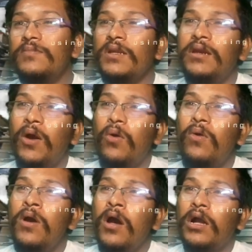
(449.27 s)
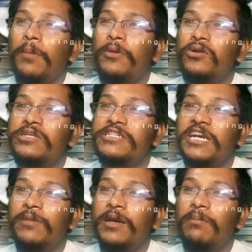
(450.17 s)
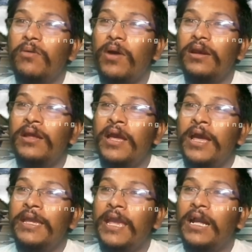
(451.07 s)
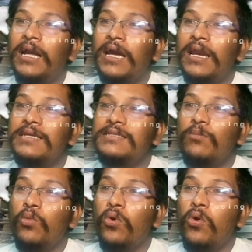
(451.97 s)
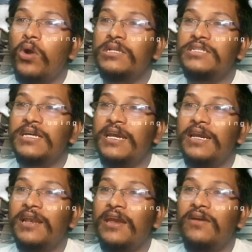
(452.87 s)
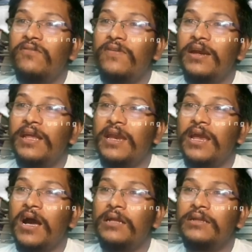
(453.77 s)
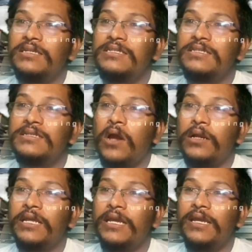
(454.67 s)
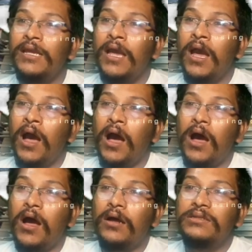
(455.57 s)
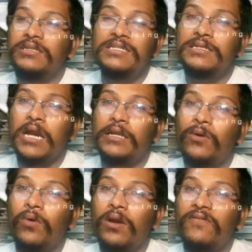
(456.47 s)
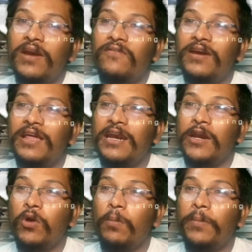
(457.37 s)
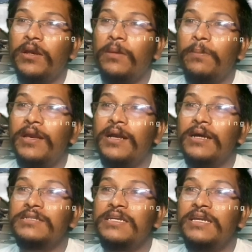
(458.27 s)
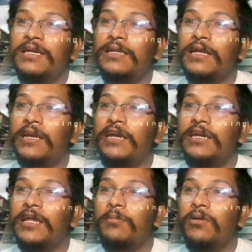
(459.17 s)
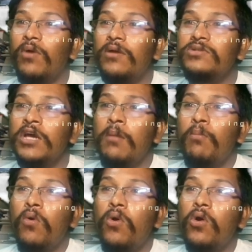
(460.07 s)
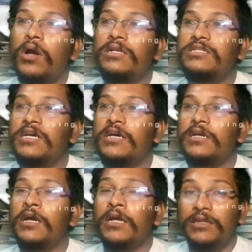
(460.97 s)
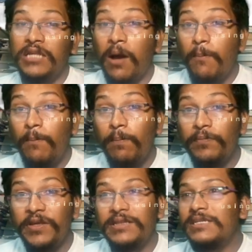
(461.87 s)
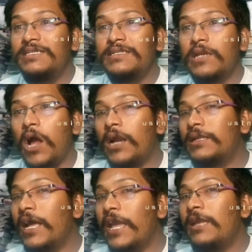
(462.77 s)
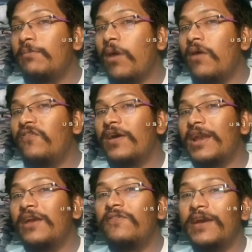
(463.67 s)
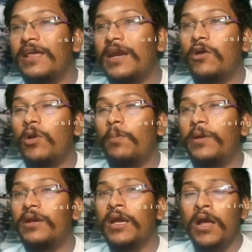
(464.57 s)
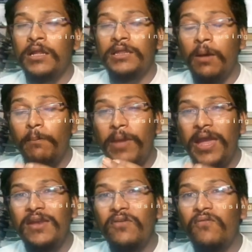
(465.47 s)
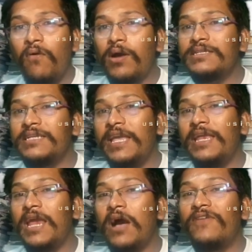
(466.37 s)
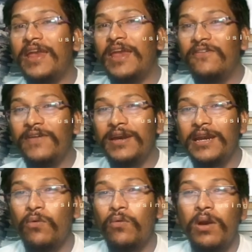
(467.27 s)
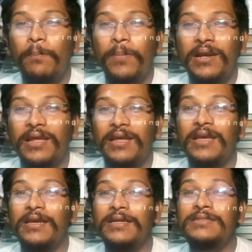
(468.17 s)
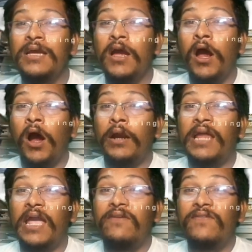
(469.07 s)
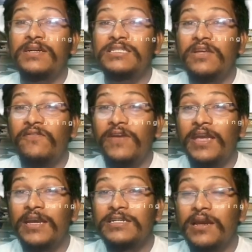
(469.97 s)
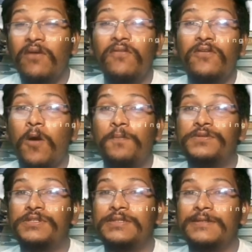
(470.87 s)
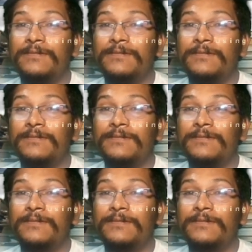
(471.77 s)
Now, coming to the statement number one, encouraging monoculture in rainfed area. This is not the goal of rainfed area development, because here the key term involves monoculture. This is not the aim of rainfed area development. The main focus area of rainfed development is diversification of crops,